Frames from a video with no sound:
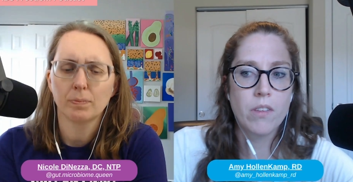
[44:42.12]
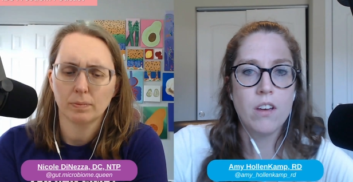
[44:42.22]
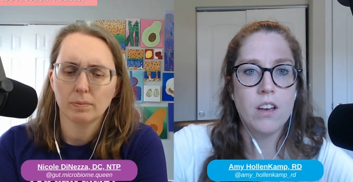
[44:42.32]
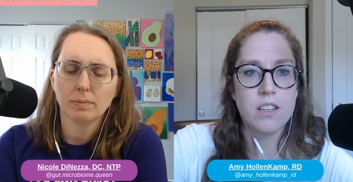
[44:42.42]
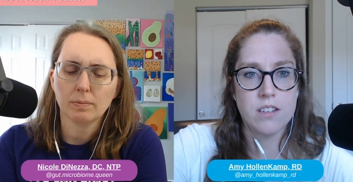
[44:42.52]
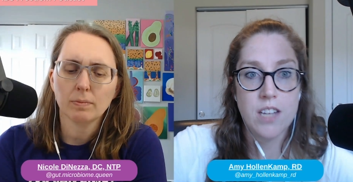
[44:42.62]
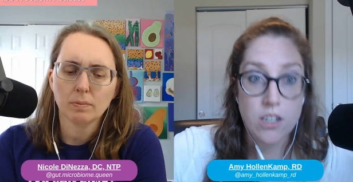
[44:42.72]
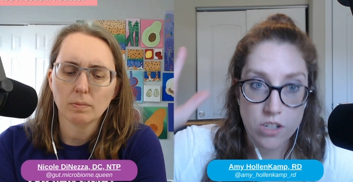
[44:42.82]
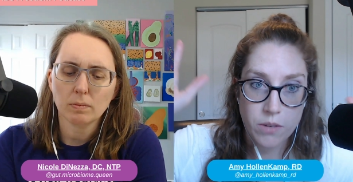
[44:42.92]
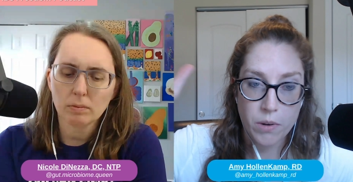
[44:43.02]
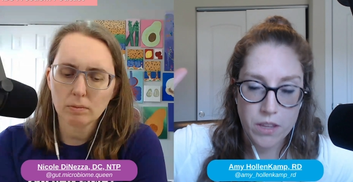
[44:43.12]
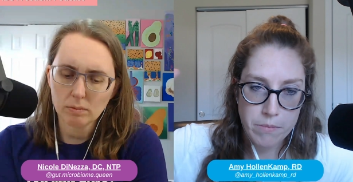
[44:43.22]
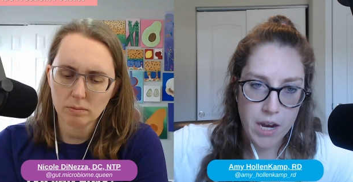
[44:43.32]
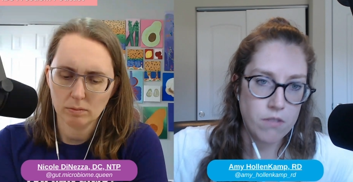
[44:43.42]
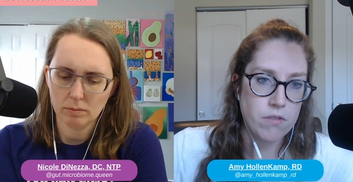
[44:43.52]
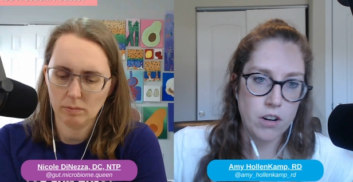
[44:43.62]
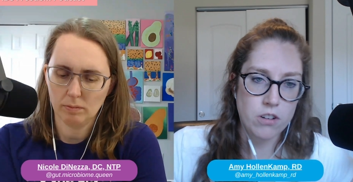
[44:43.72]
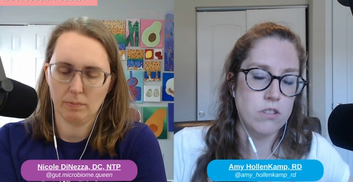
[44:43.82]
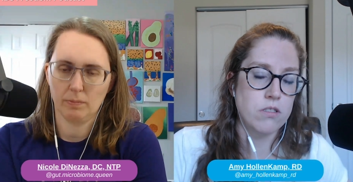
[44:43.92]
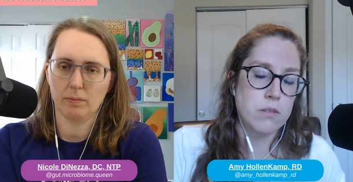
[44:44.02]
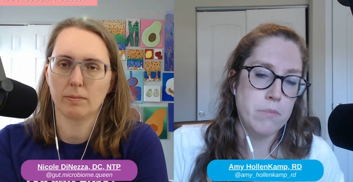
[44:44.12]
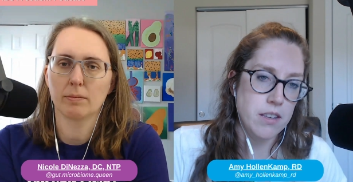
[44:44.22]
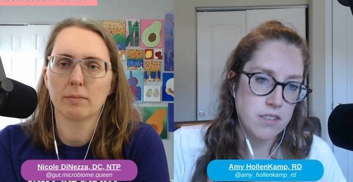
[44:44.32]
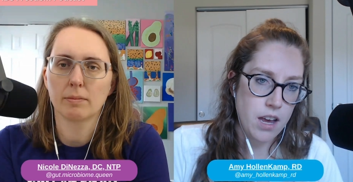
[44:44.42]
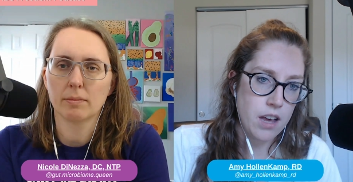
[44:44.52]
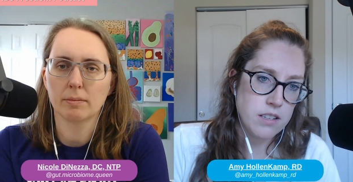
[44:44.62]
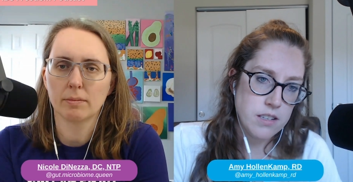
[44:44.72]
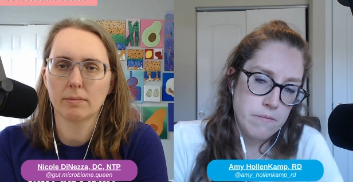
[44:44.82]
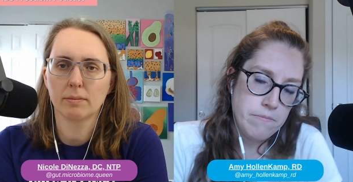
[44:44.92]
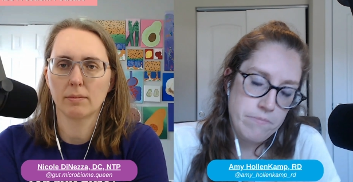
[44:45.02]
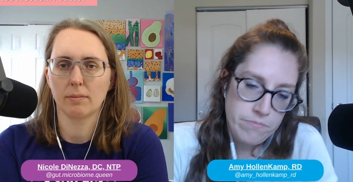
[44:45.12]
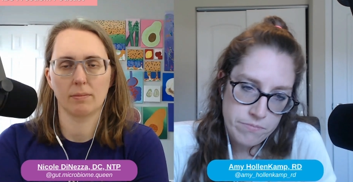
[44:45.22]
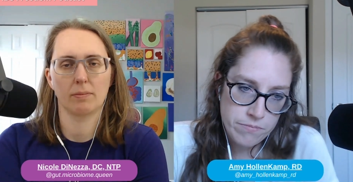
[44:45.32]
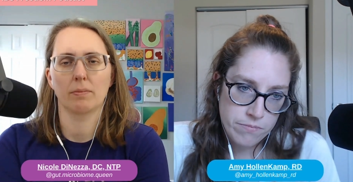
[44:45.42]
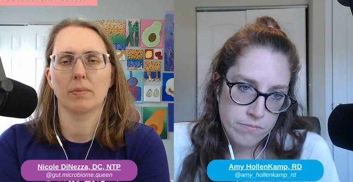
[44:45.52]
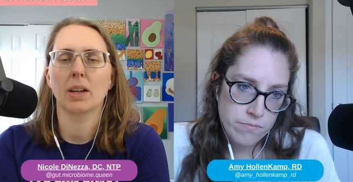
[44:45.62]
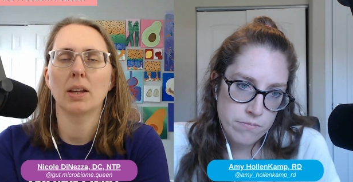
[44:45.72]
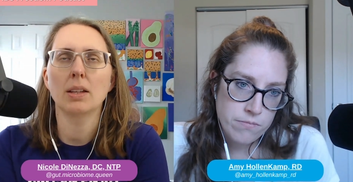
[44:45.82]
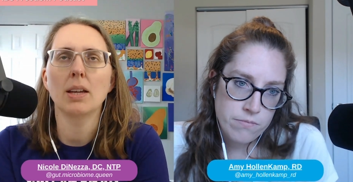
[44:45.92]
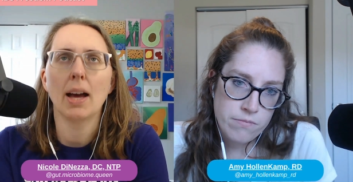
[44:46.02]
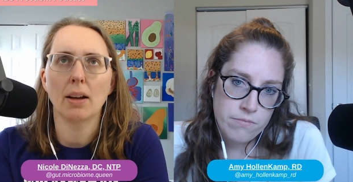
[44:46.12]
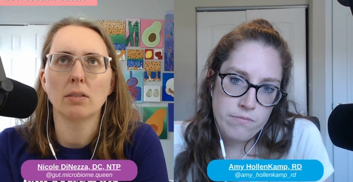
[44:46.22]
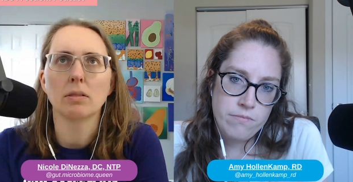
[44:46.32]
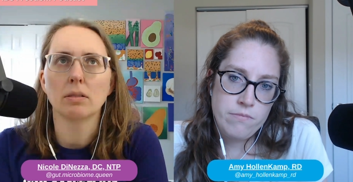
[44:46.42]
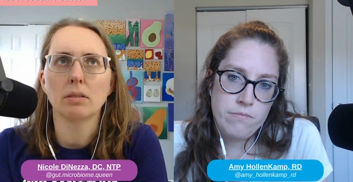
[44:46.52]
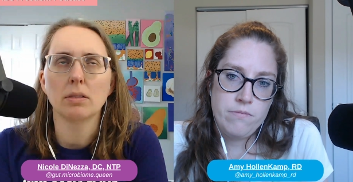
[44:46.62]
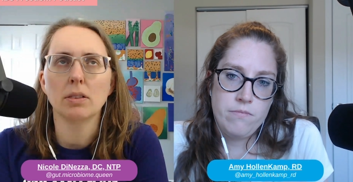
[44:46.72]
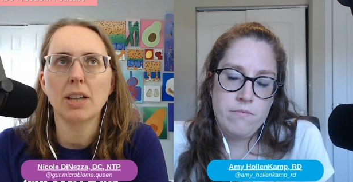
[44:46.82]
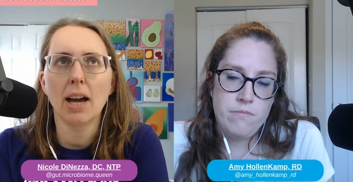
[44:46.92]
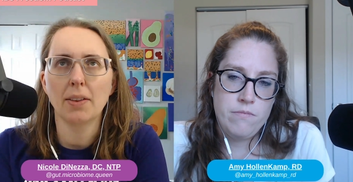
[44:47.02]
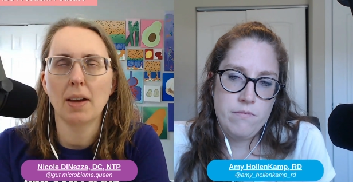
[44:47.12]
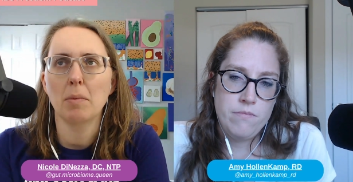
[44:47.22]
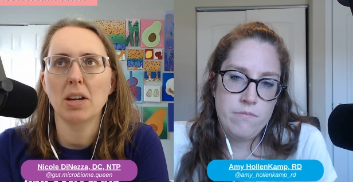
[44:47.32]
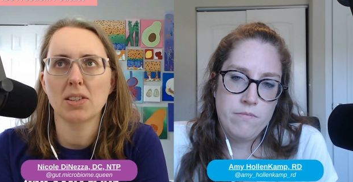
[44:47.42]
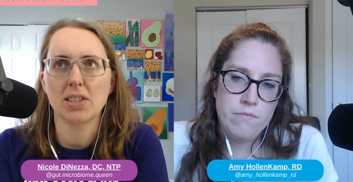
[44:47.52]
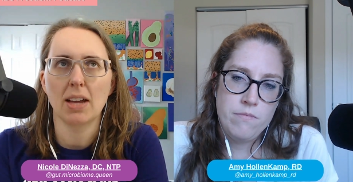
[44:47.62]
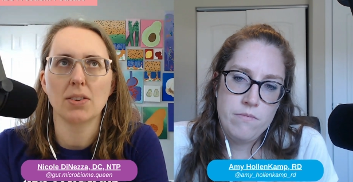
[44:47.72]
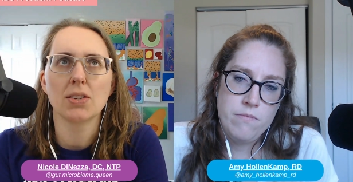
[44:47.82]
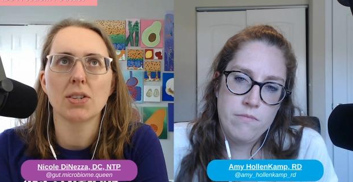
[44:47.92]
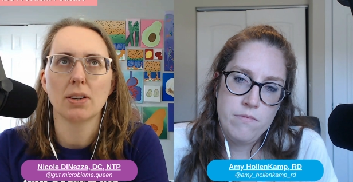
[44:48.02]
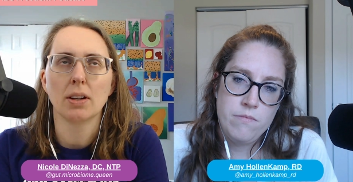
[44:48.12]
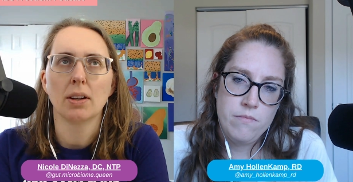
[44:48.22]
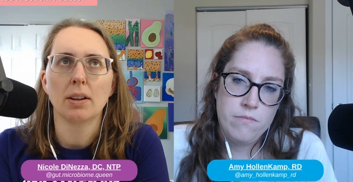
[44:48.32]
Speaker 1: It's essentially what the myofunctional space says.
Speaker 2: Yeah. Yeah, that makes sense.